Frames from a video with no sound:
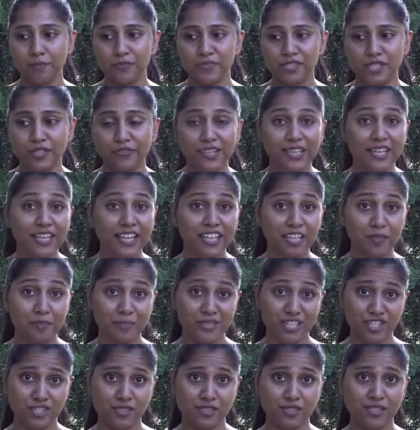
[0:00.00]
Severe dengue
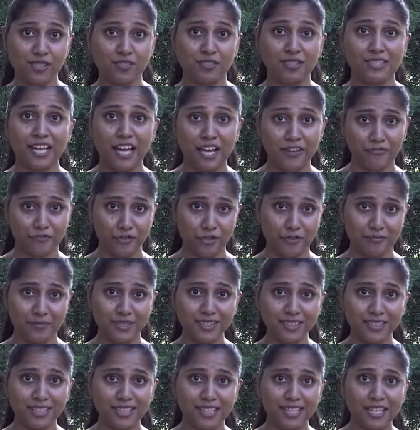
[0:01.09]
patients could die from
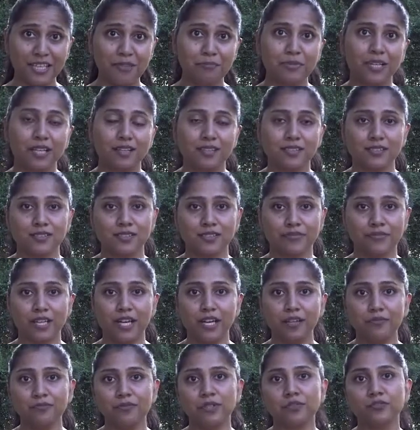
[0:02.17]
it. Because of
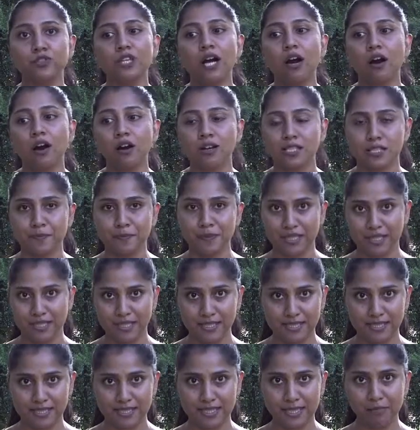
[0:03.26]
that, we would
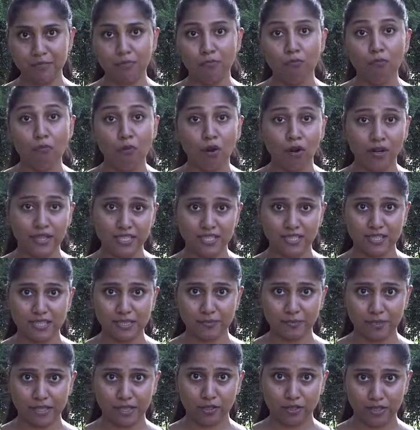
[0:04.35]
hospitalize them, monitor
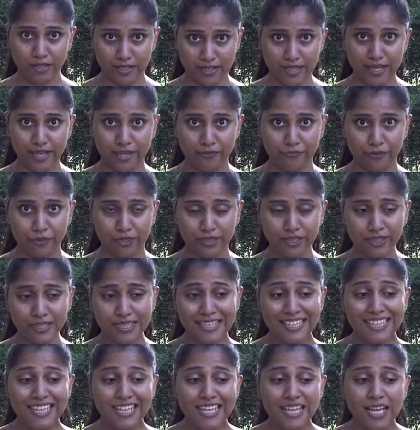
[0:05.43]
them carefully.
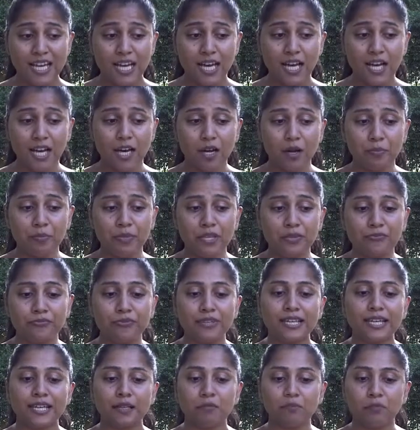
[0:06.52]
If
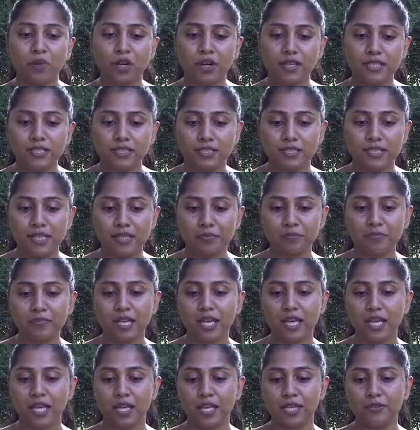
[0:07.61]
we can monitor them,
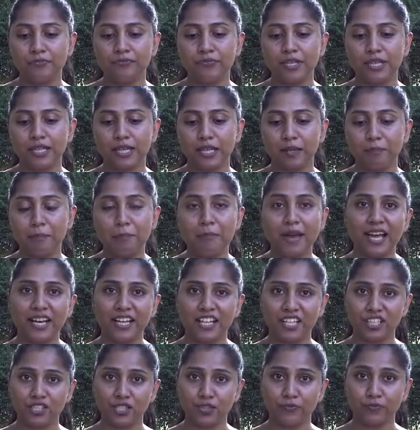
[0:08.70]
if we can
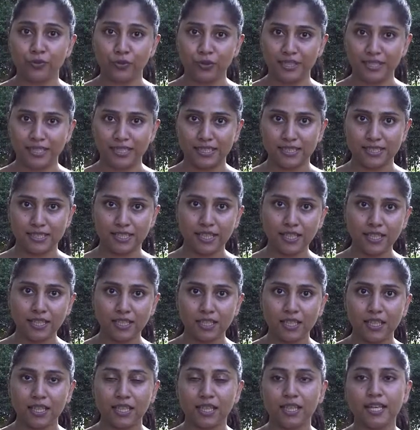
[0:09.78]
manage fluid intake,
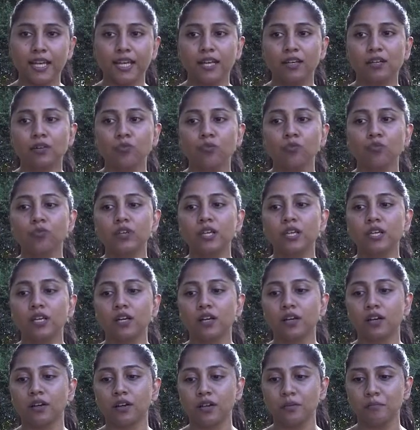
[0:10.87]
then we
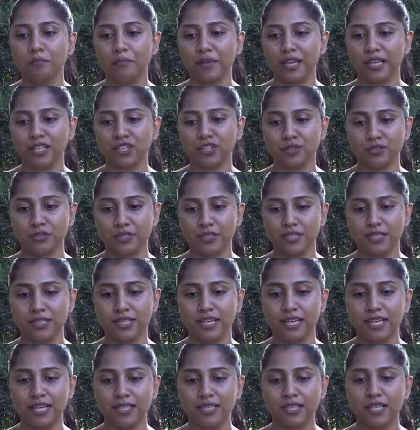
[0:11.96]
could make sure
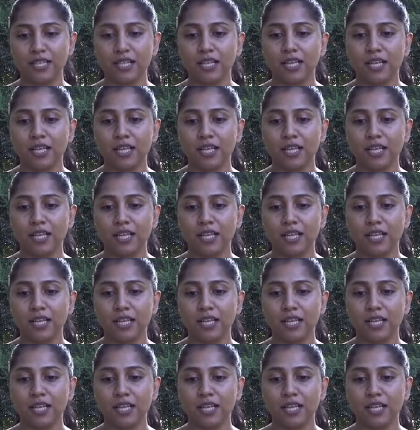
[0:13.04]
that